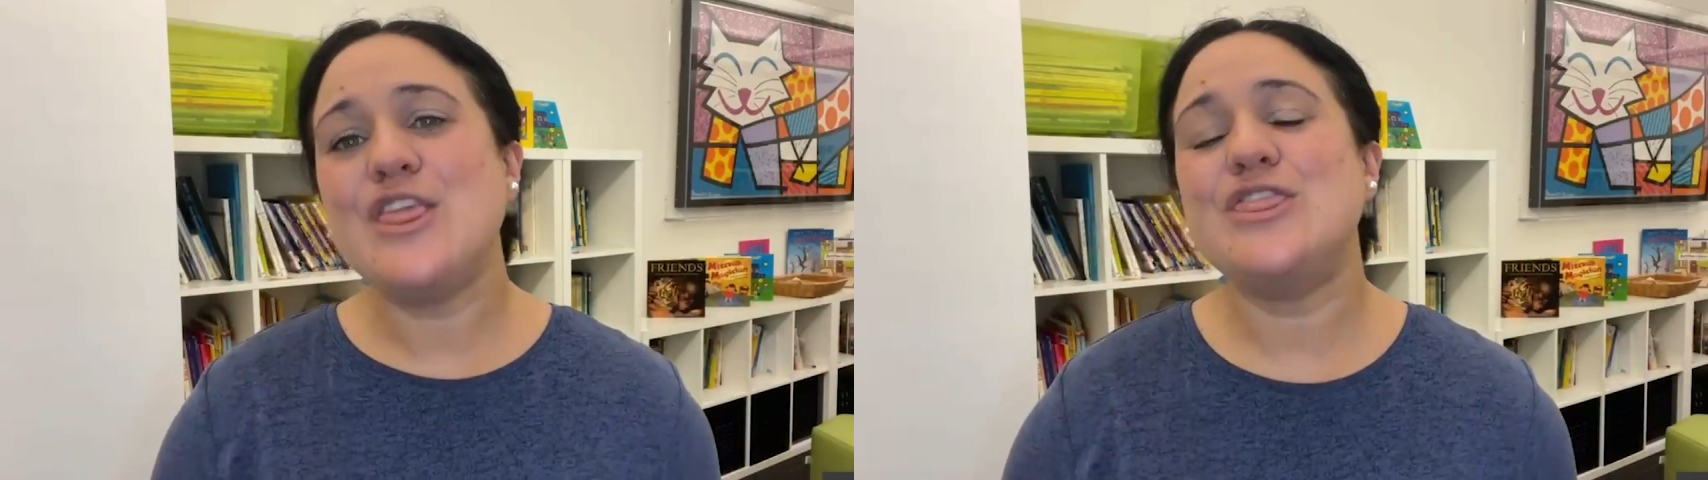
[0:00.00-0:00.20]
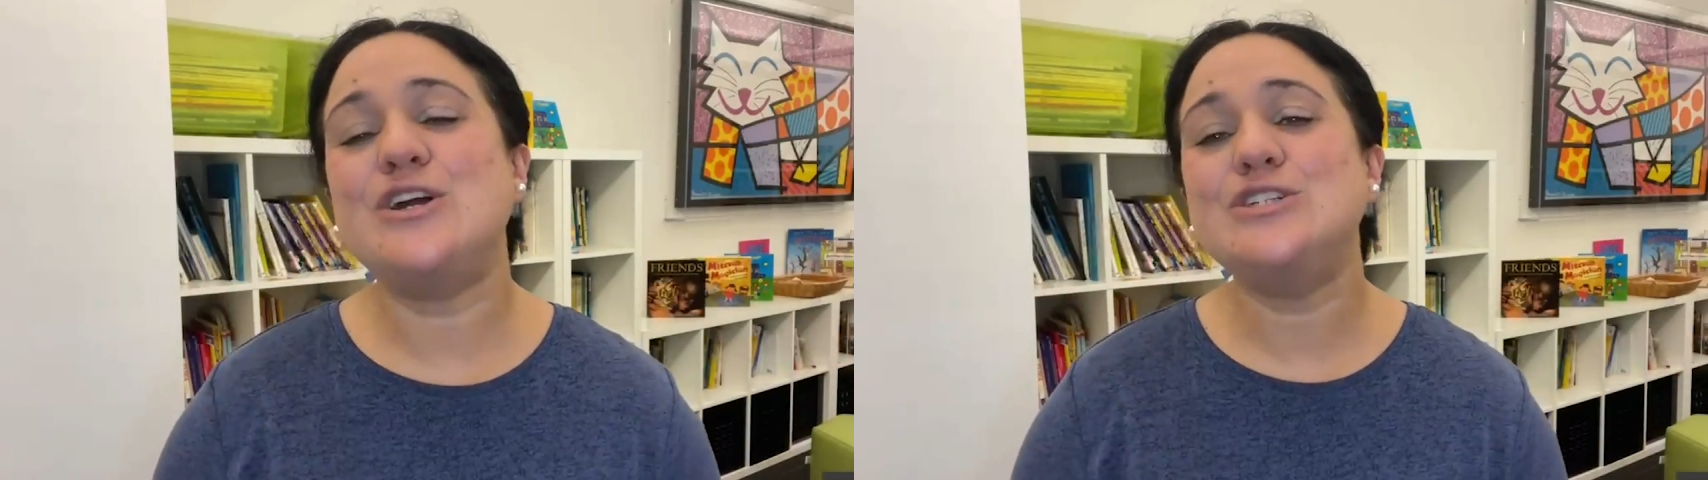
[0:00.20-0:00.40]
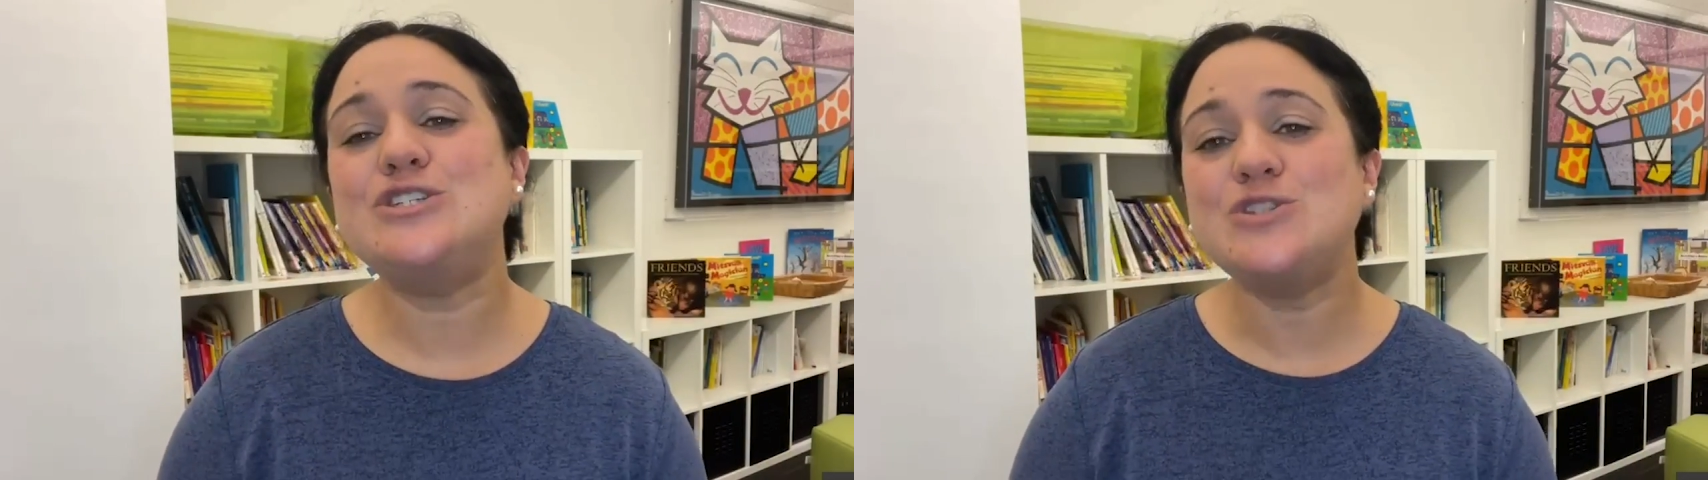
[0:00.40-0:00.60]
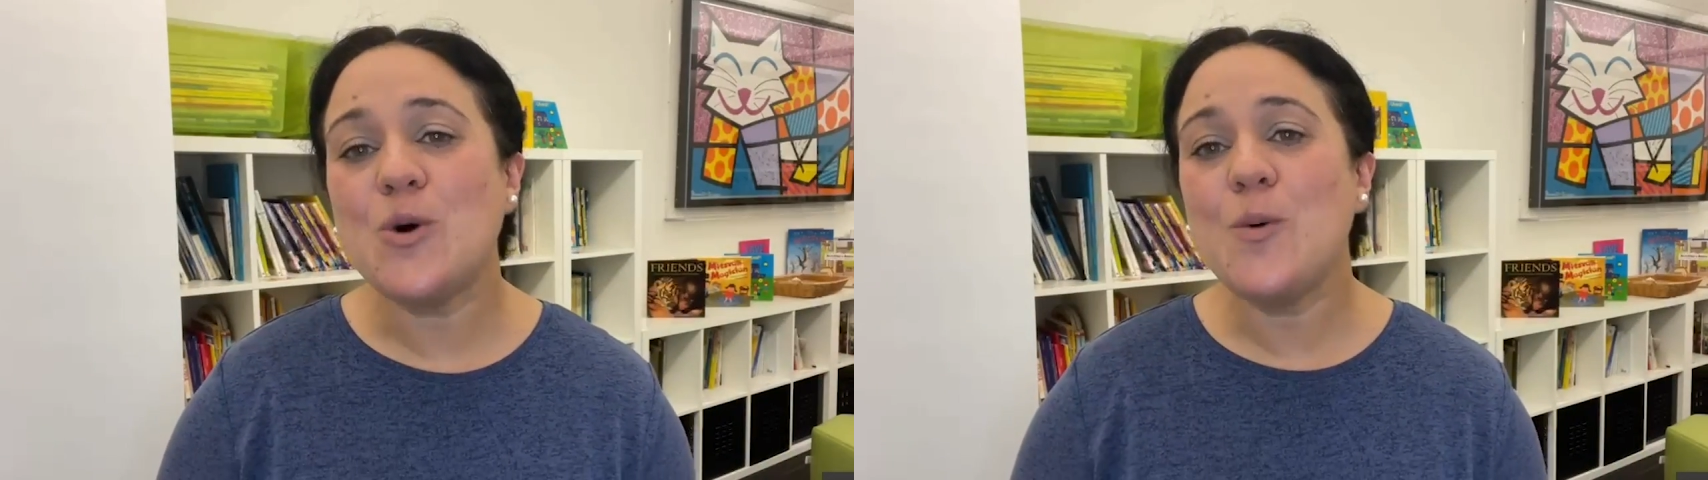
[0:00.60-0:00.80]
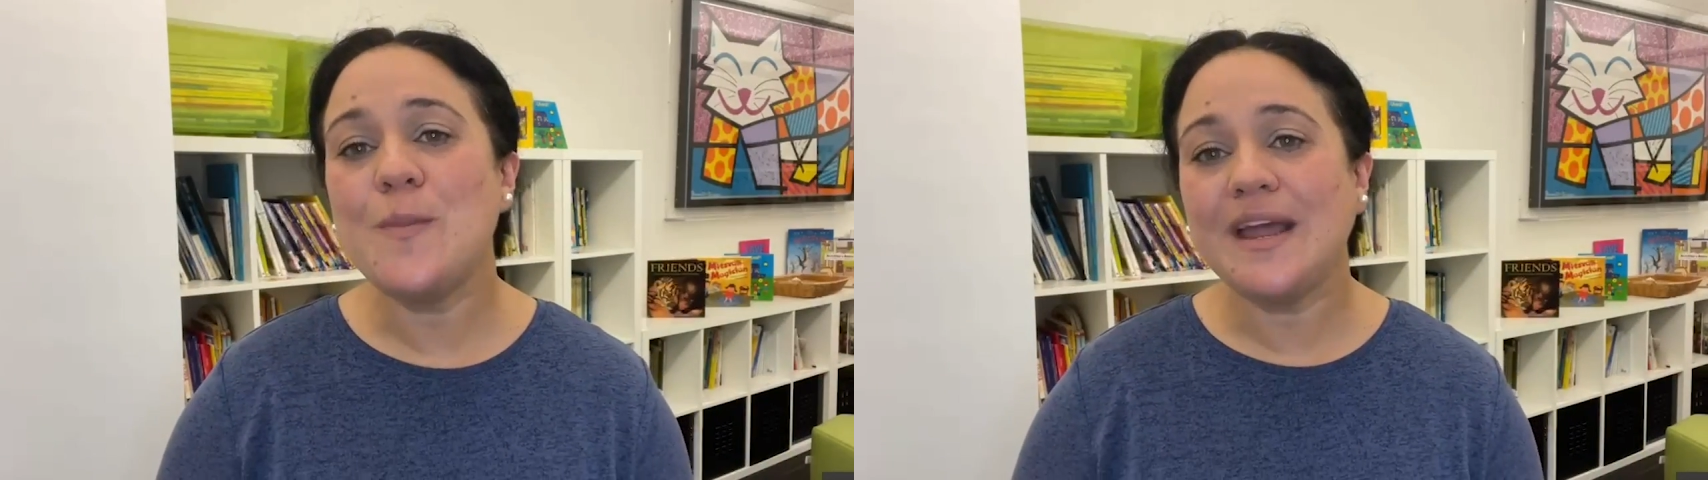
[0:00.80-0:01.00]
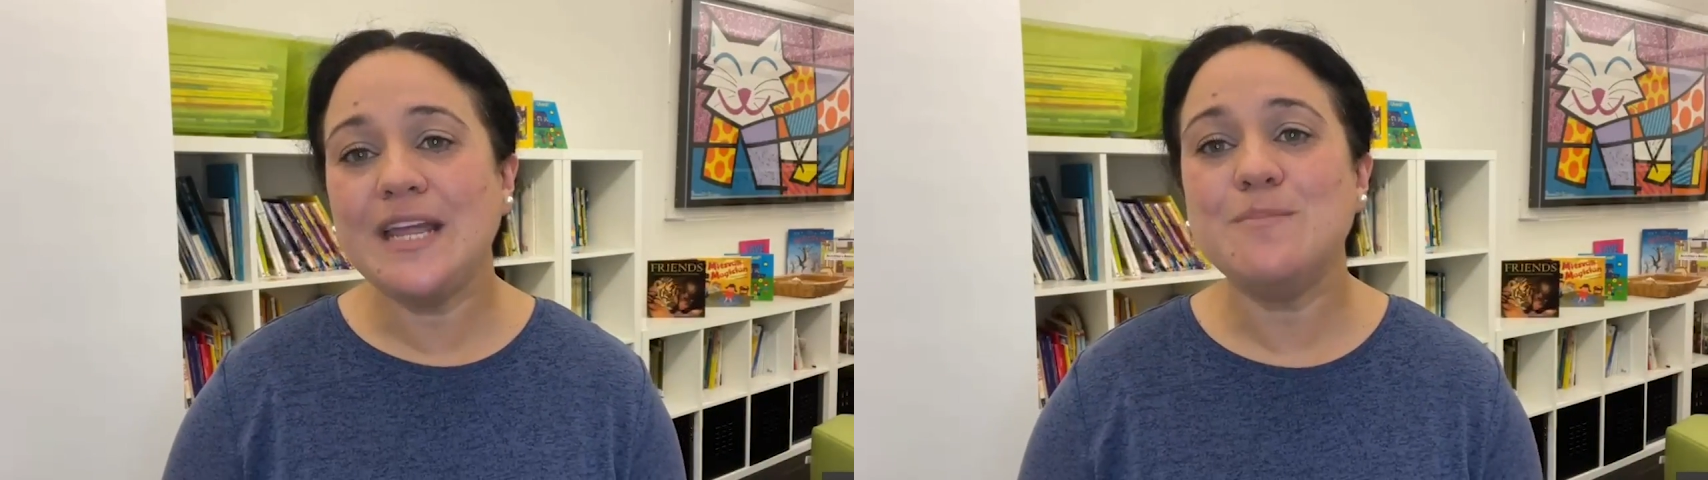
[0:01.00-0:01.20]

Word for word: There are so many